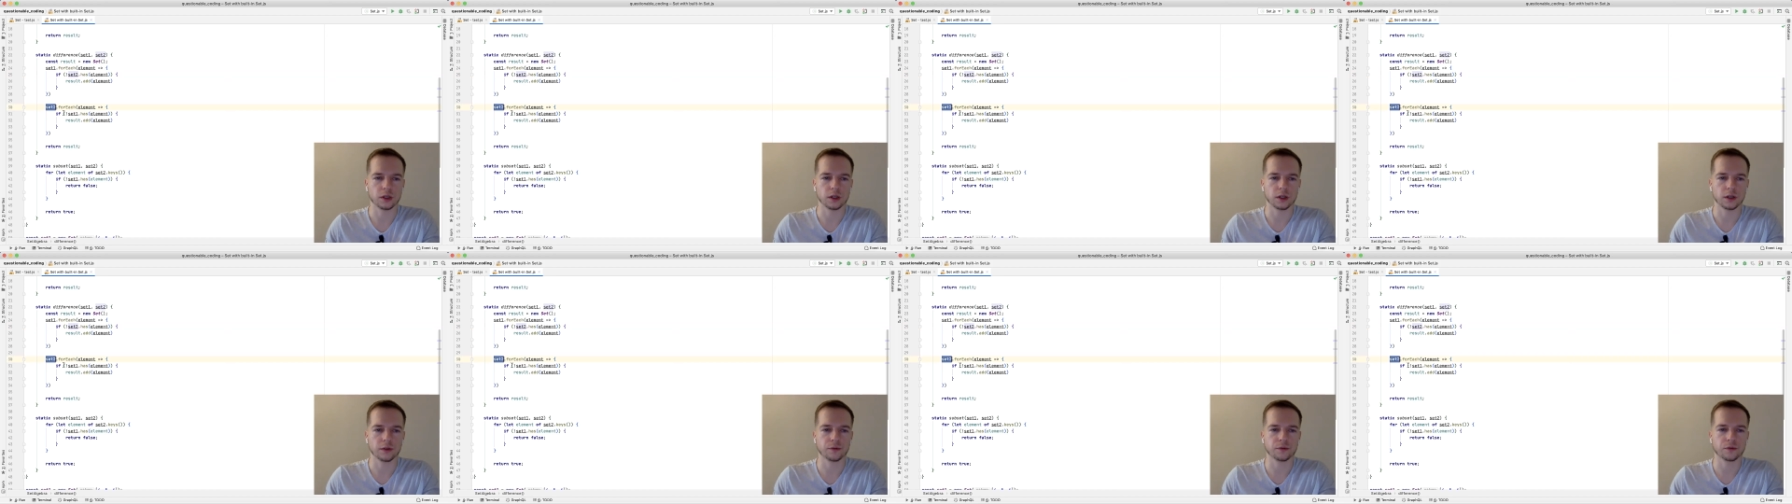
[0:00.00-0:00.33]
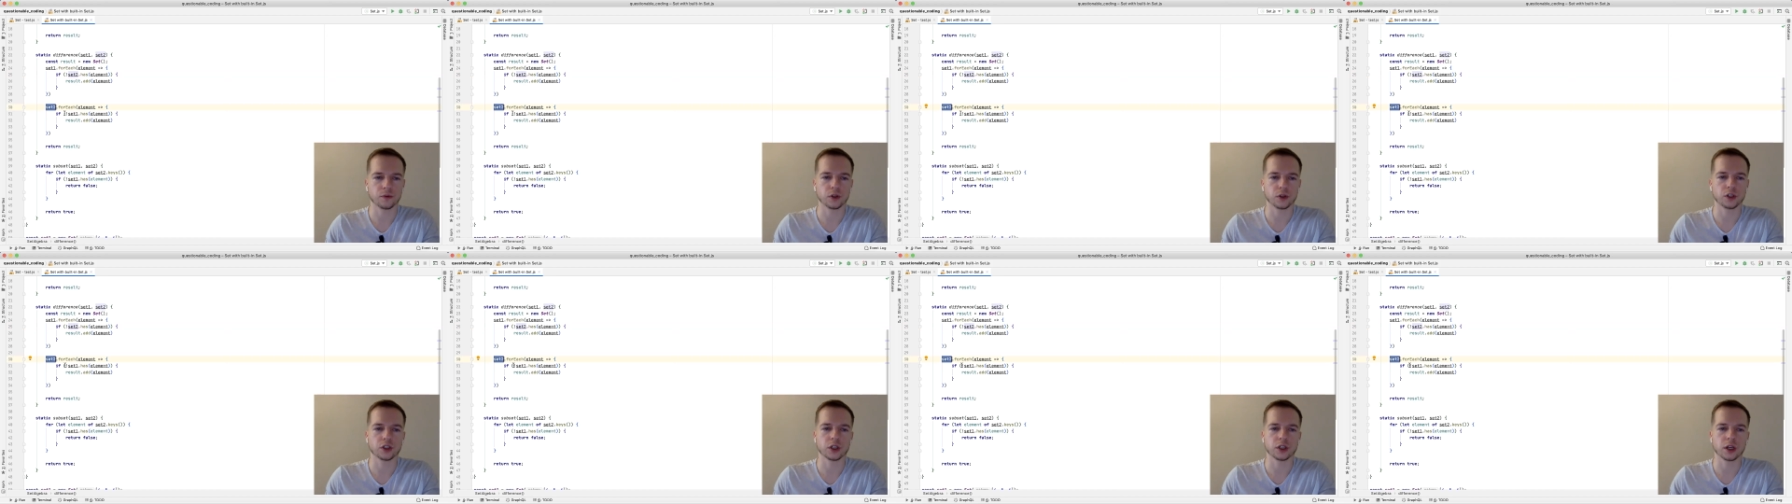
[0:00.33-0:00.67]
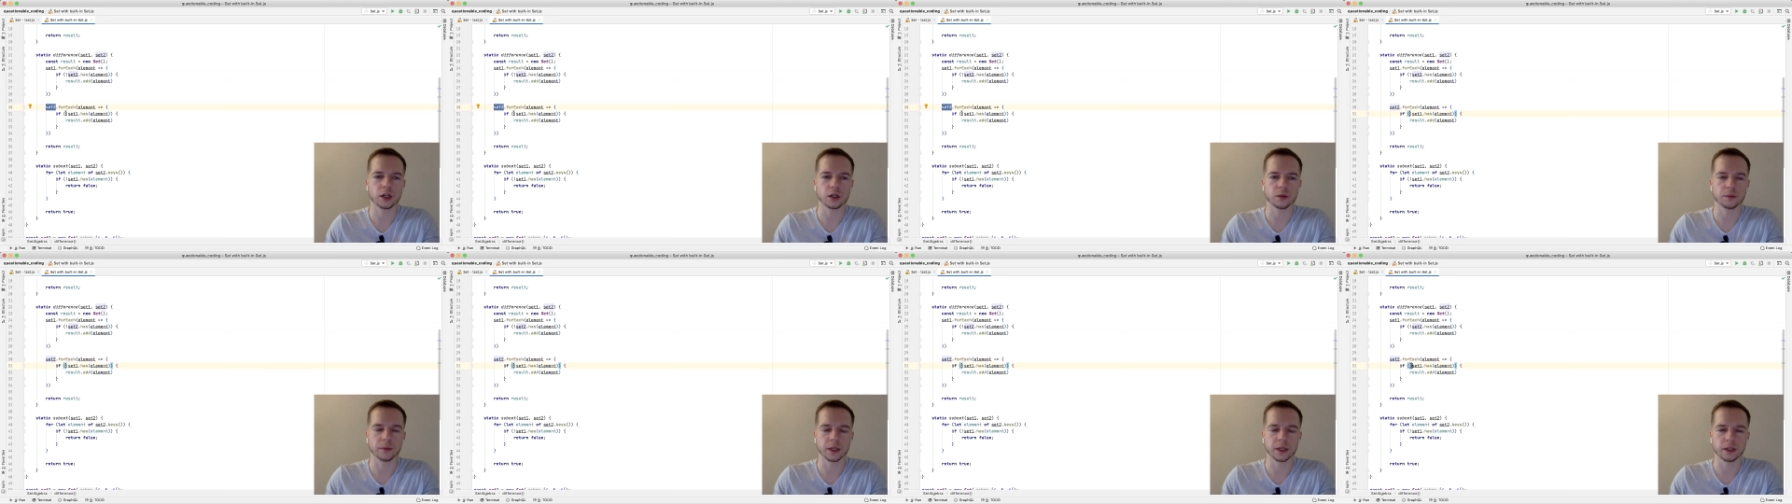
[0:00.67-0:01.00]
If for each
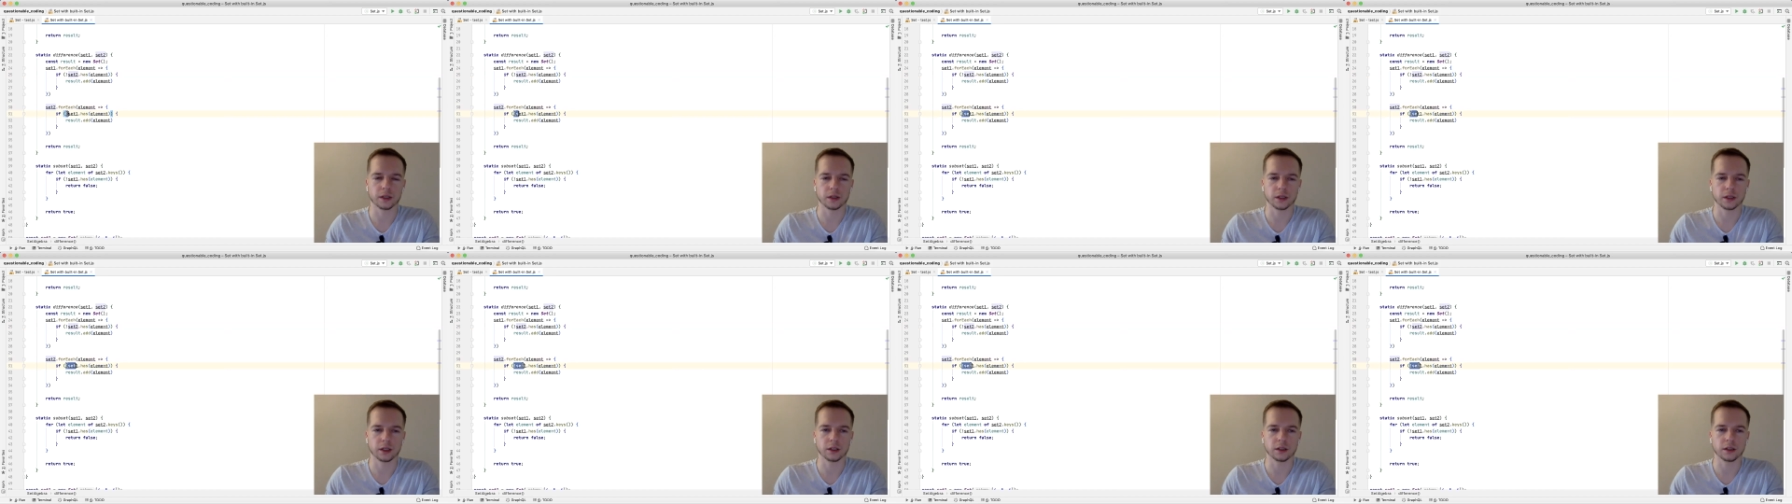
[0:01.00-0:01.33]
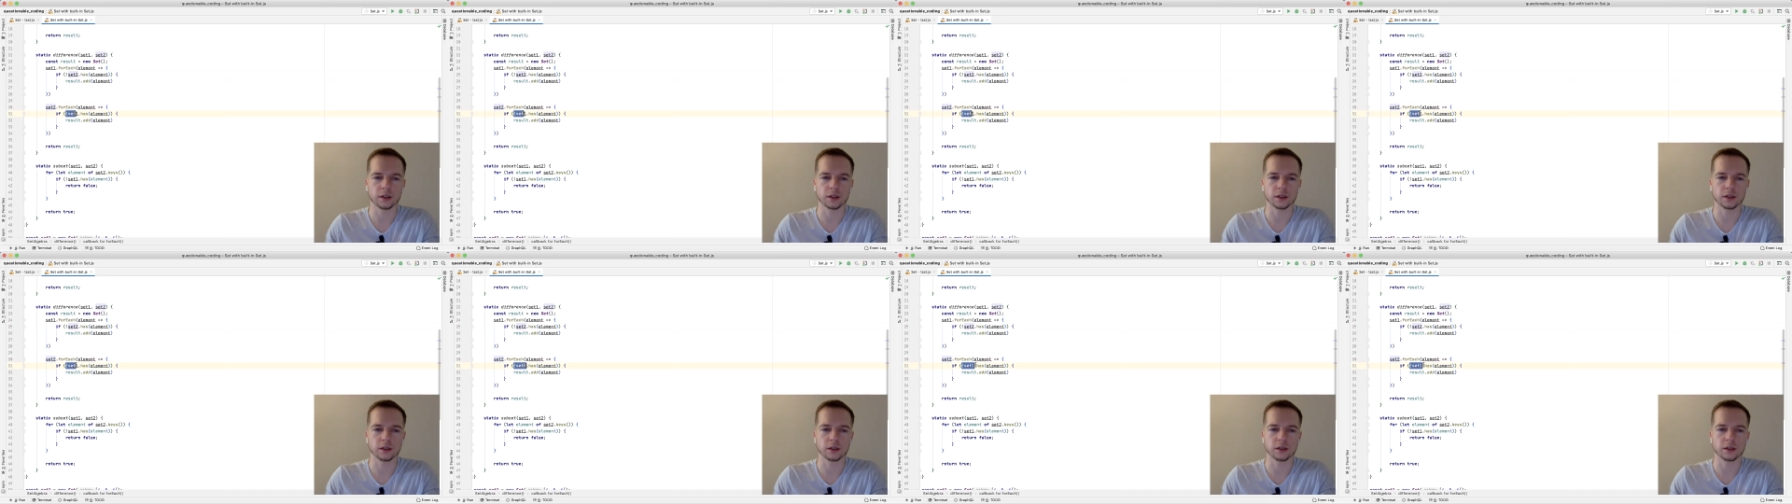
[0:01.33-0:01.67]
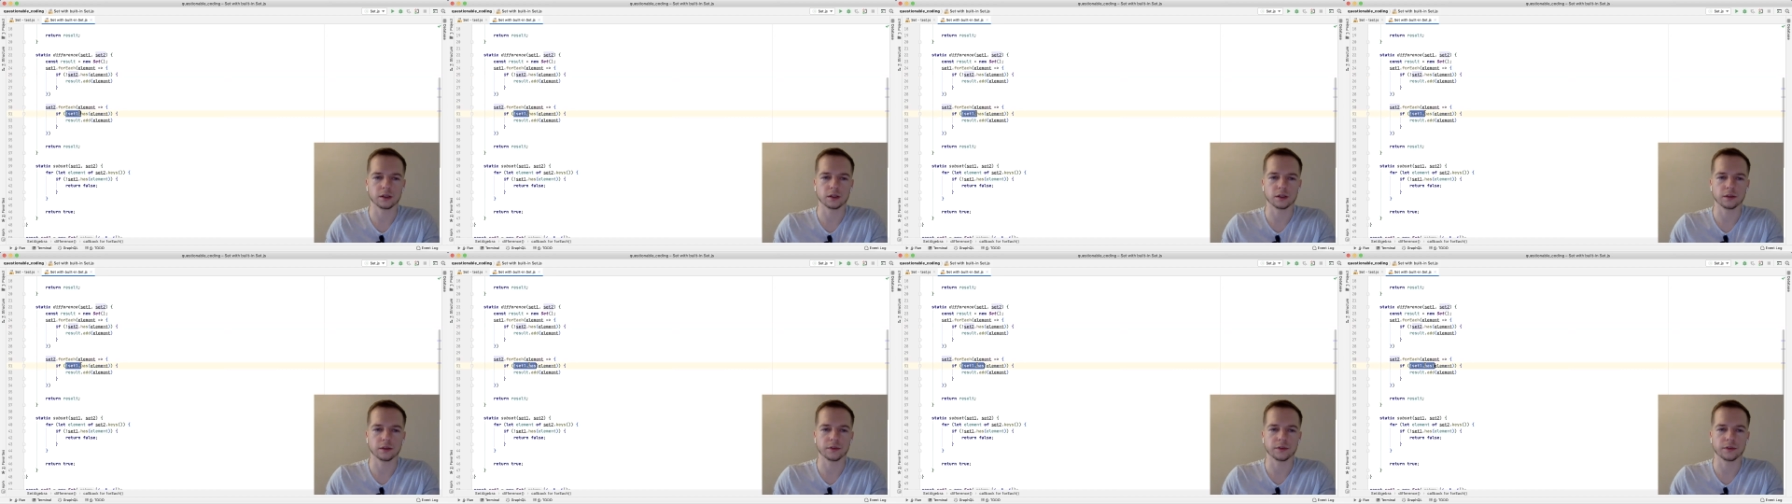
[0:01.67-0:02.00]
element,
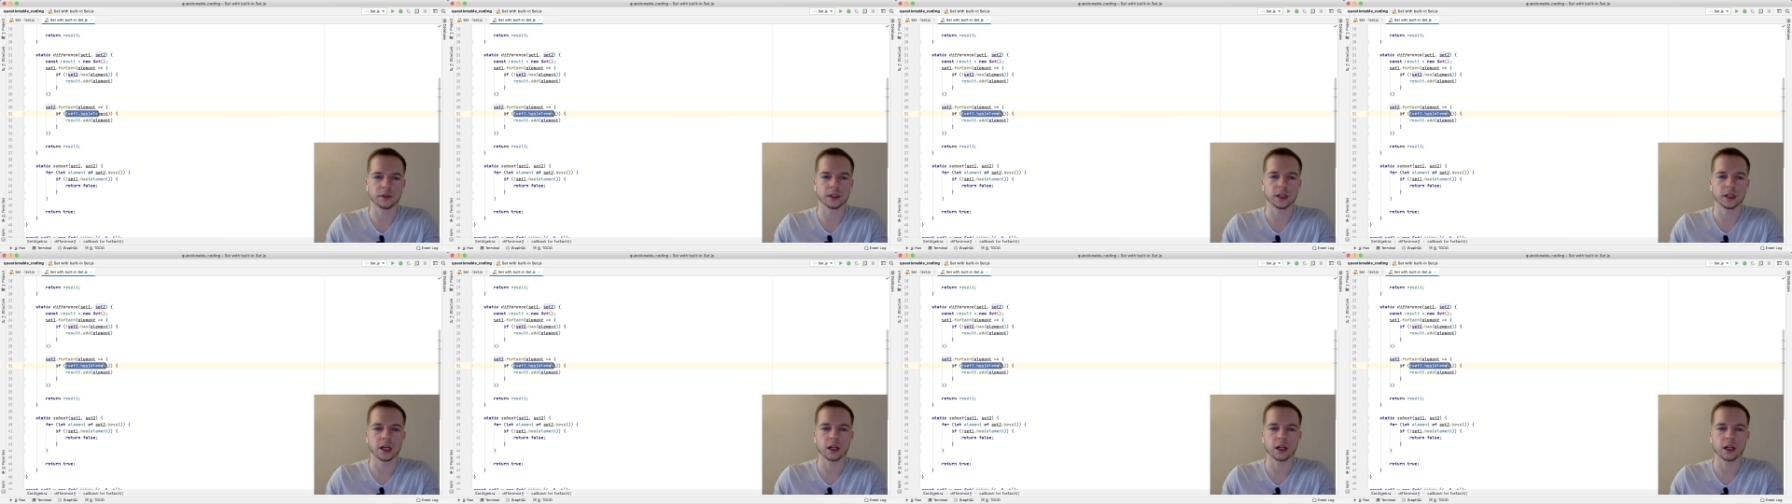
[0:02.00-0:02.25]
if an